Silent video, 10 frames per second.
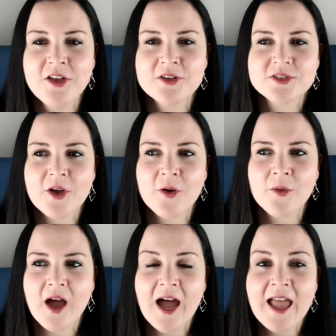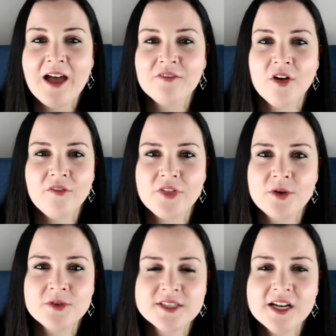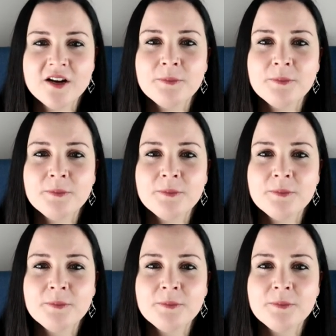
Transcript: So I have all of those there,